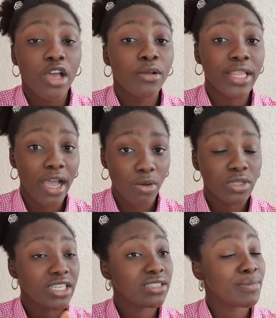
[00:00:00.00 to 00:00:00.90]
Now,
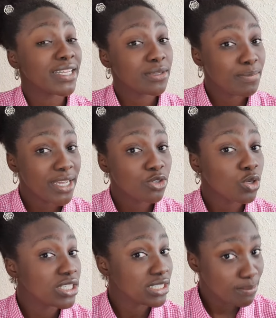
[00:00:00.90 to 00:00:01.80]
it might depend
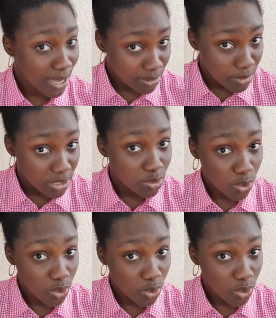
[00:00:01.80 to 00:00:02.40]
on the department,